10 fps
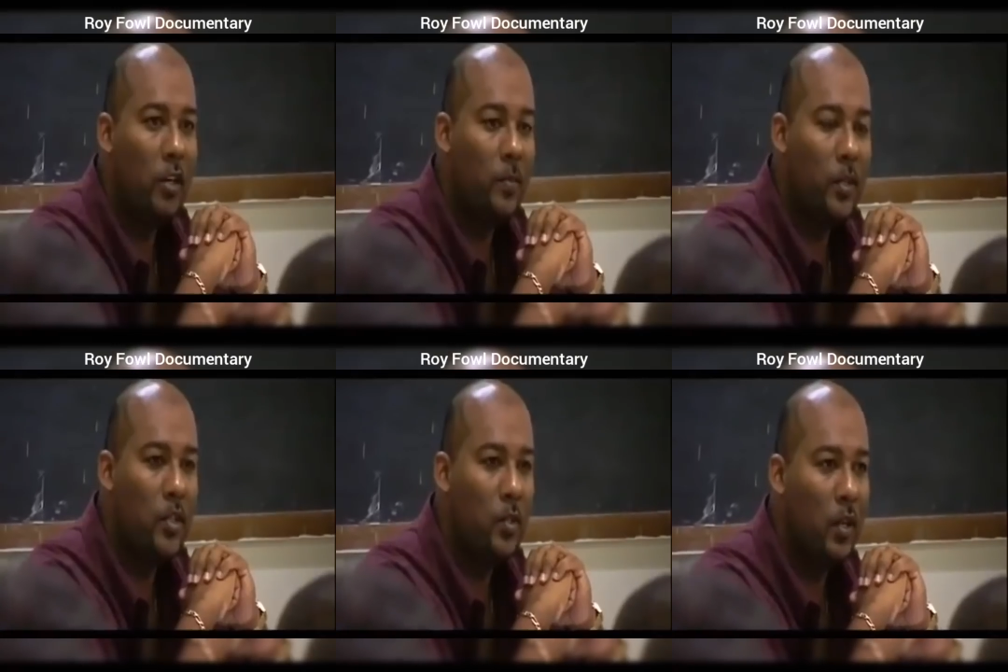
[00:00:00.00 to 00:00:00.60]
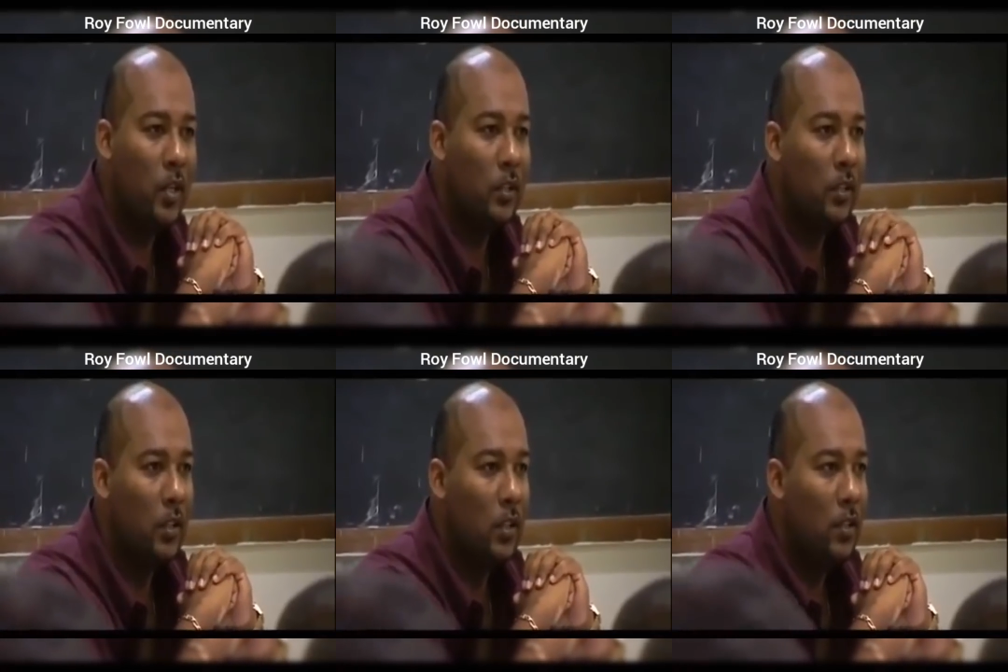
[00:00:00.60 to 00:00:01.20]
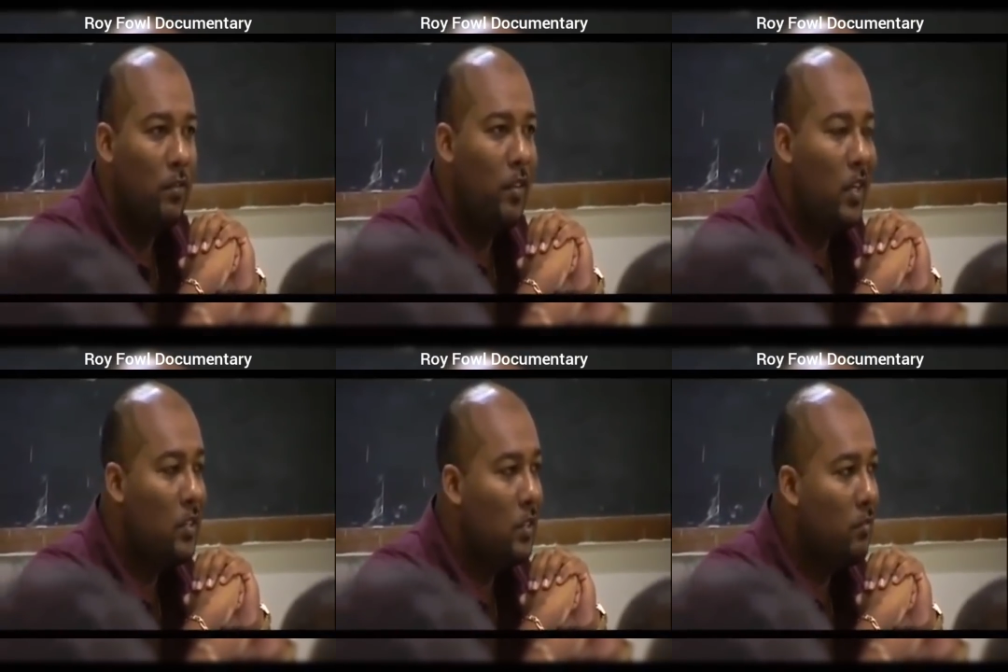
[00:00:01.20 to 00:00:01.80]
doing here is pursuing
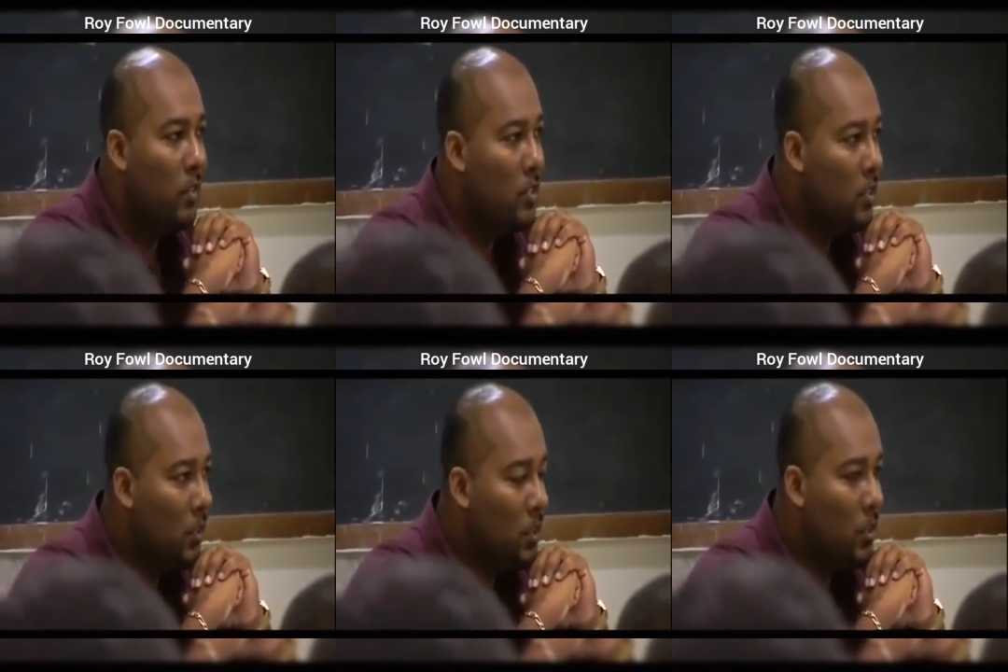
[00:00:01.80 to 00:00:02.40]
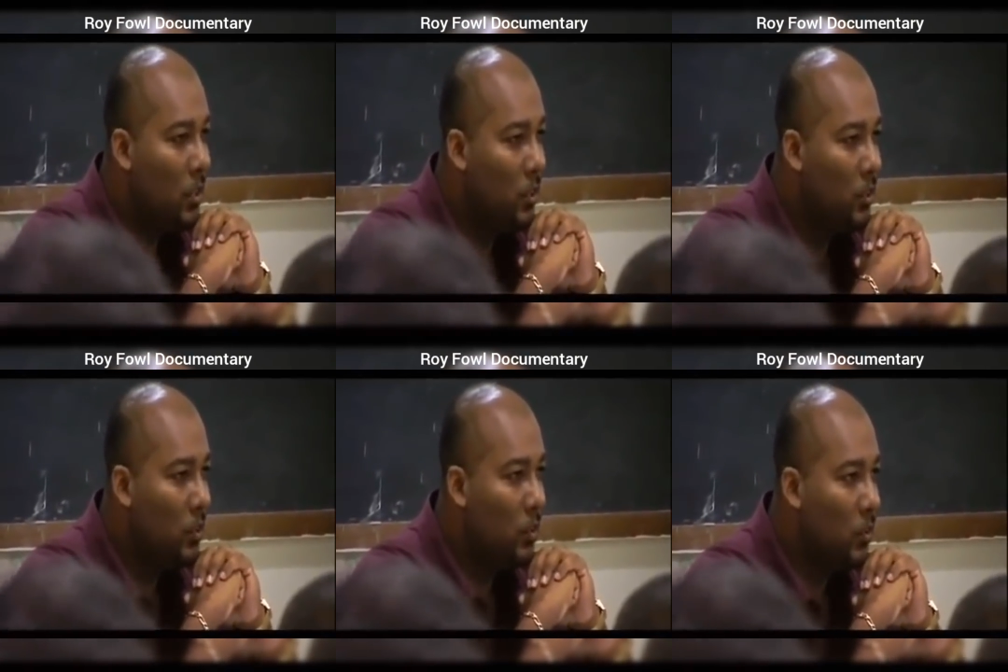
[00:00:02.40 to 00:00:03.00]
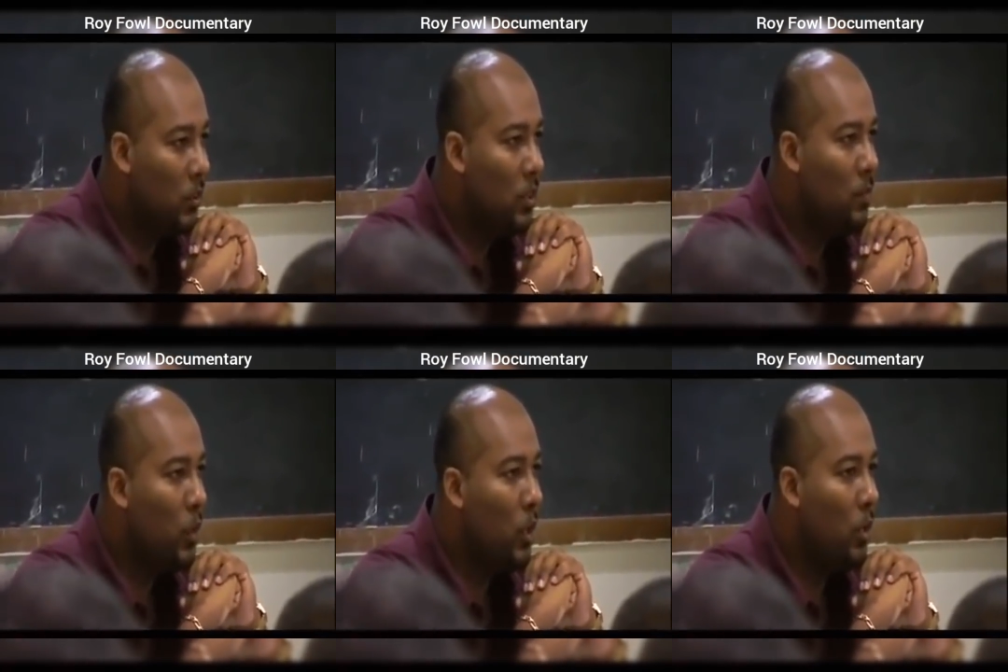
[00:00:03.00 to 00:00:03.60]
the financial investigation
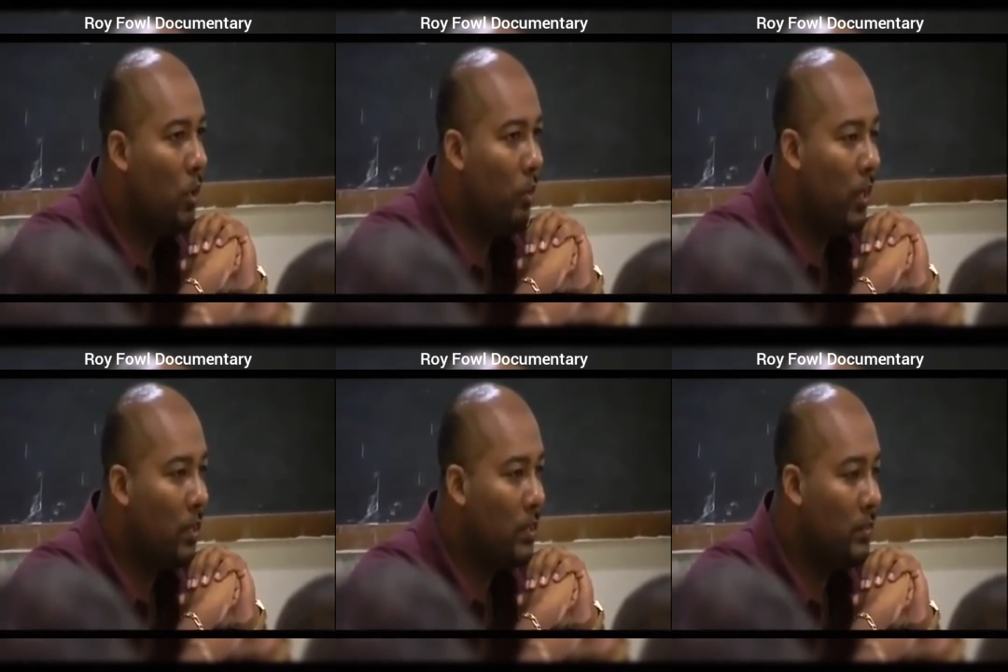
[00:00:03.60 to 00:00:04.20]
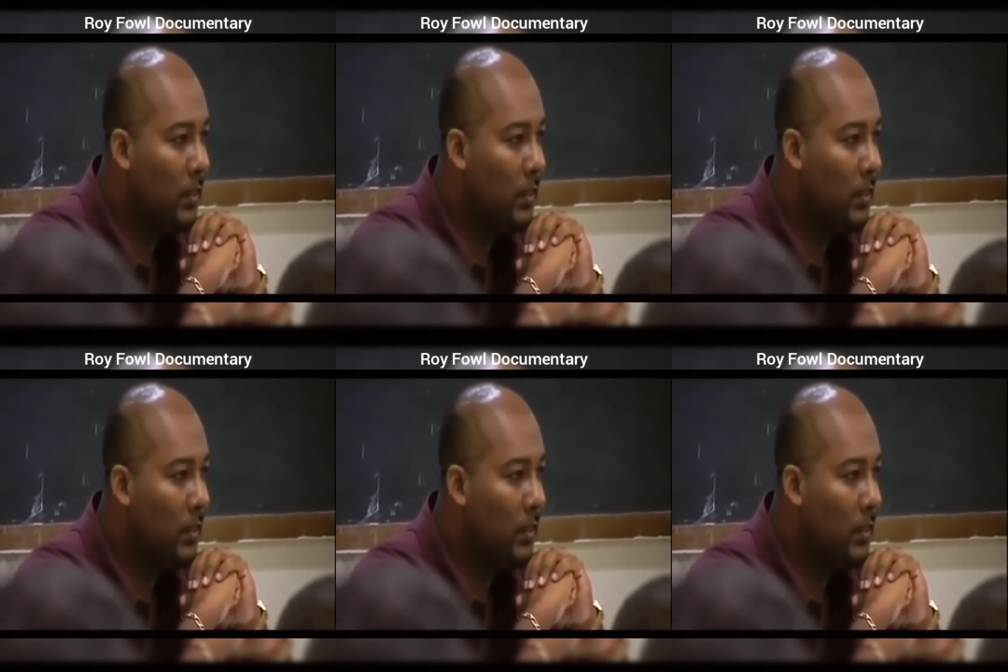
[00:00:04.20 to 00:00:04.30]
into his money laundering